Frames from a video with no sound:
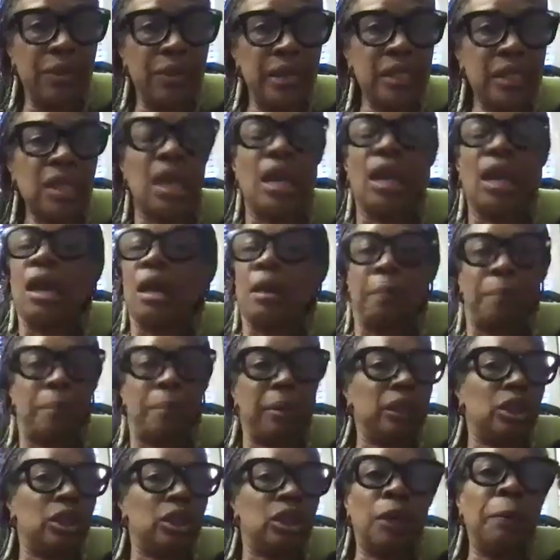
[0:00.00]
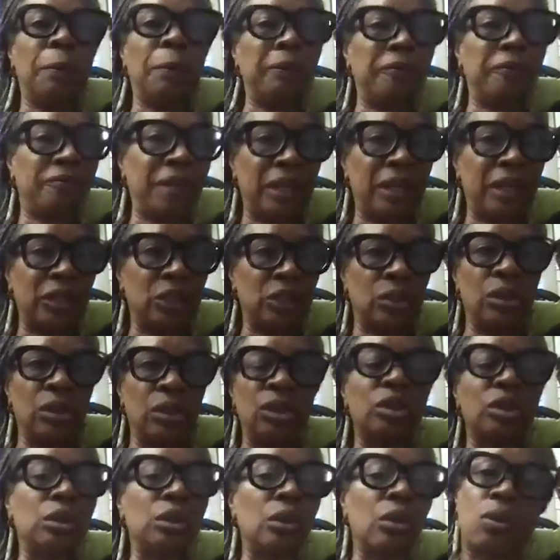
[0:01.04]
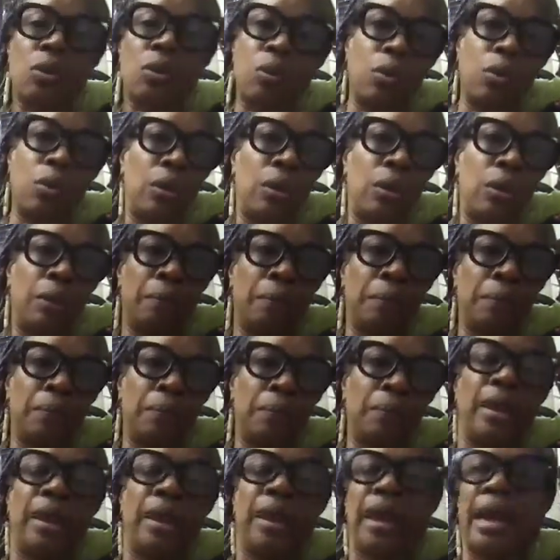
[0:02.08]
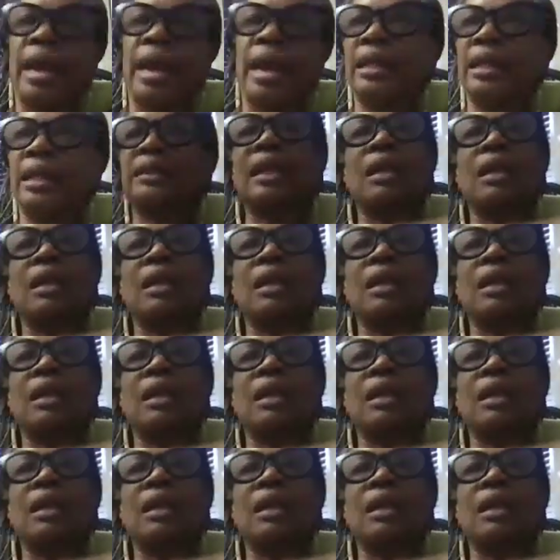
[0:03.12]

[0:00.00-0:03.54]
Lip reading: this, but it's so professional. It's so cool. And it's